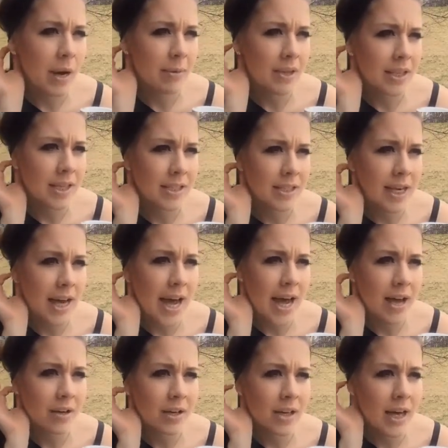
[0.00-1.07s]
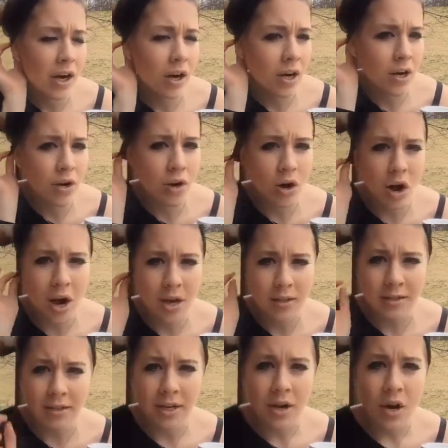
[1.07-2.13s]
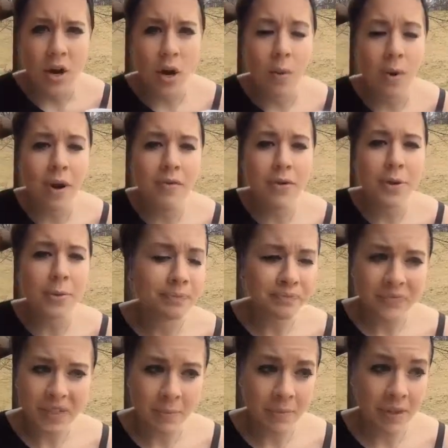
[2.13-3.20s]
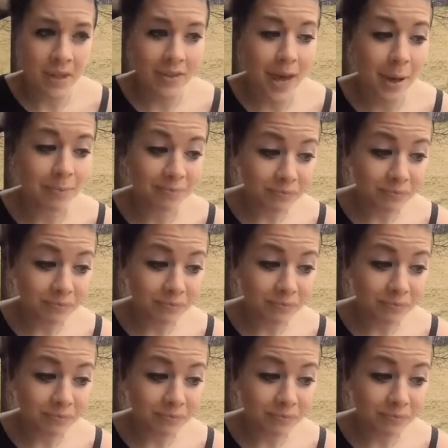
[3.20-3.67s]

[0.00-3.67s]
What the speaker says: I think it's like how to carry your cross or whatever, something like that.